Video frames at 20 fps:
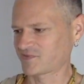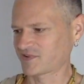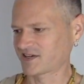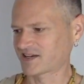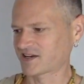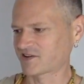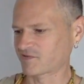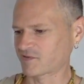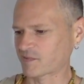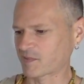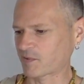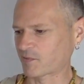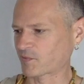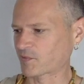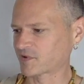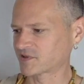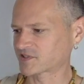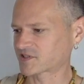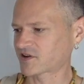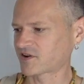I remember
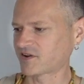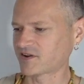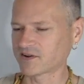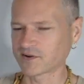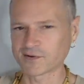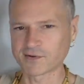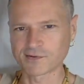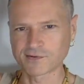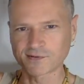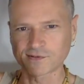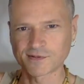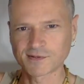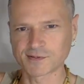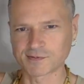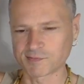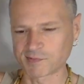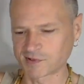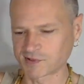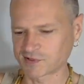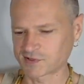what it's called. Oh, there's this
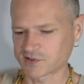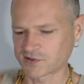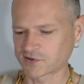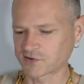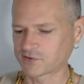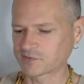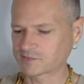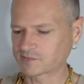piece too.